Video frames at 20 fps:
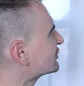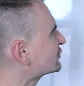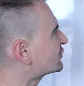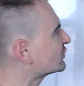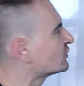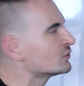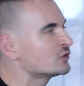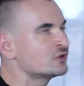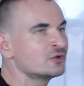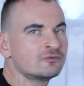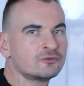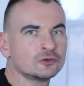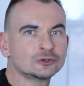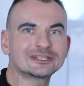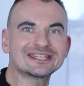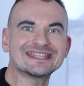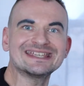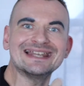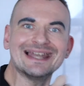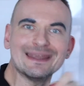So you
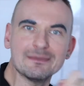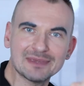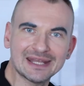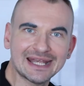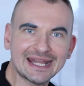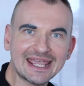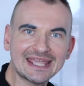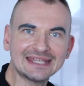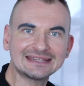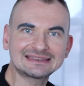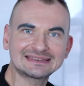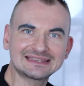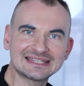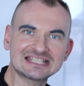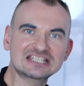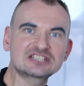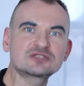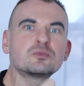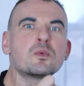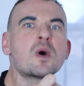would eliminate
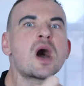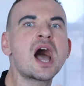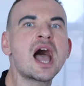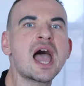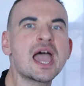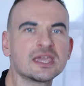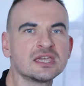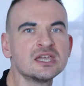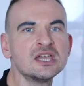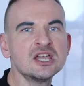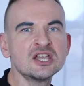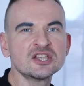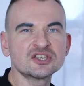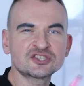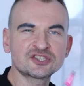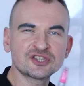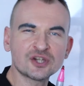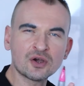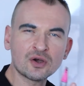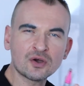this y.
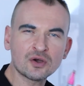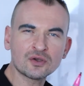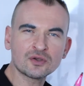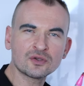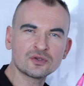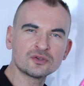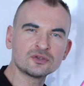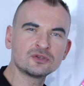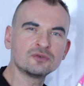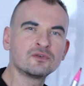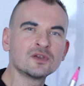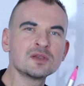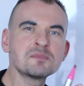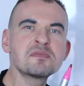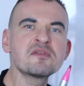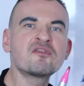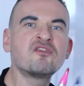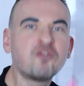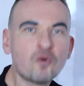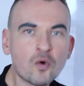So you will
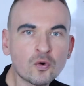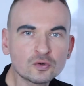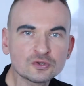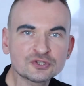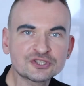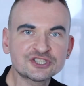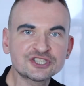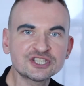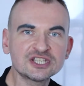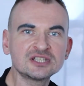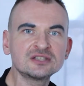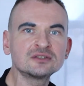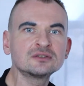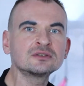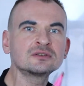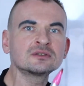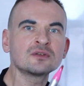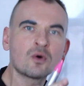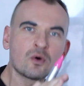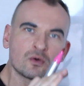be
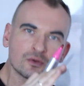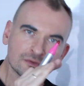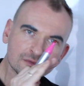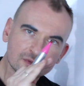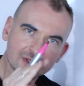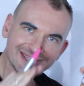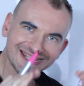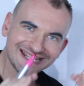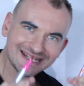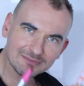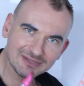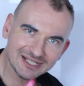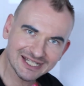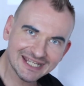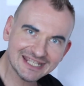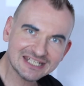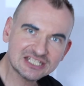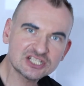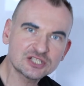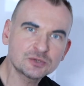focusing on
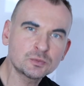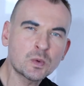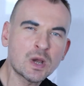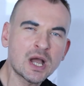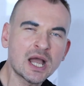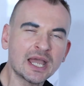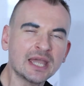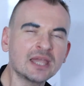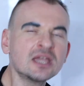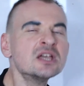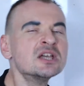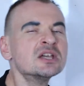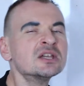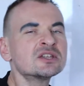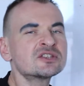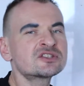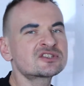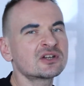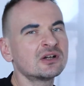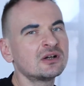eliminating y.
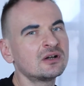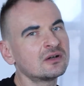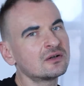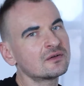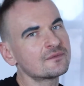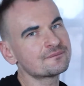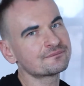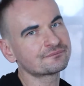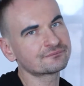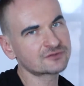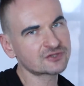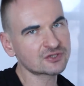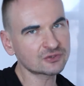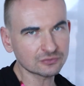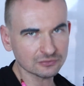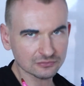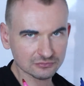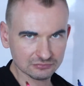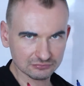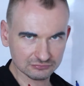So
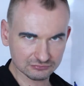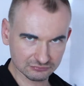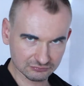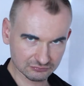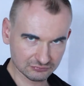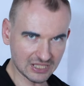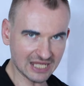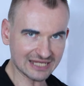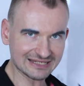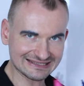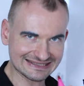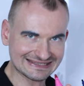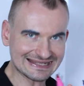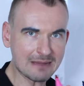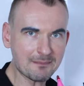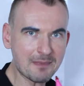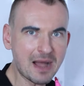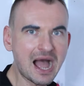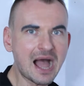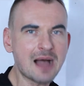to like
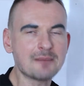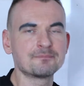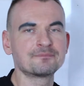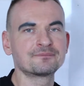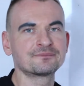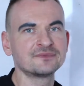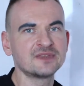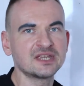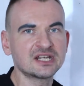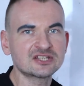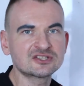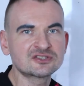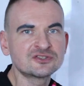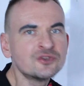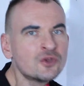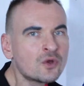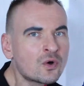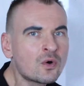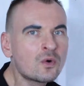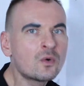sum up, there is
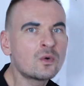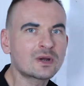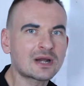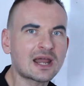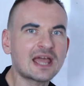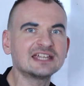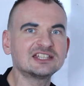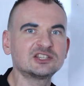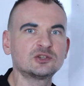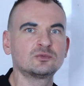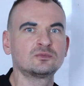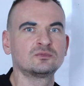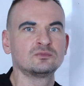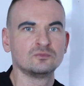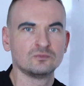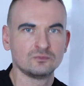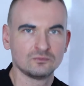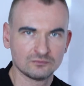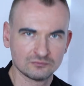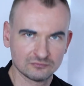no right
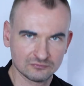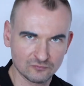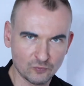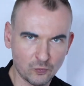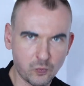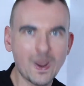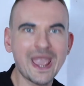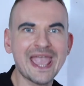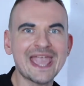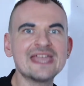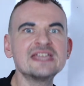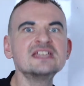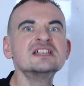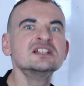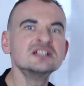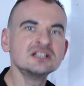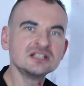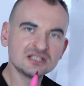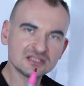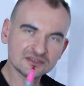way
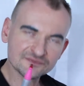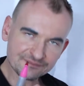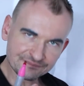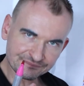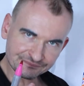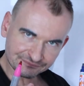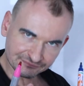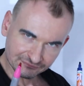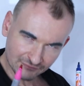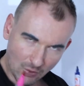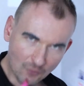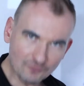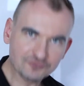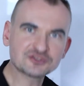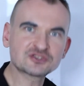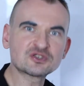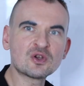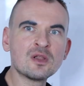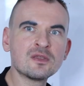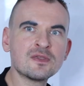of
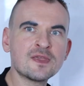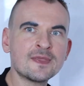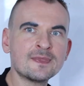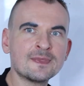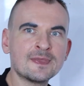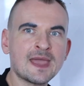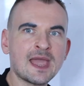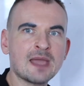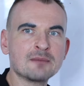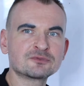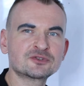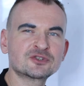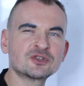solving them.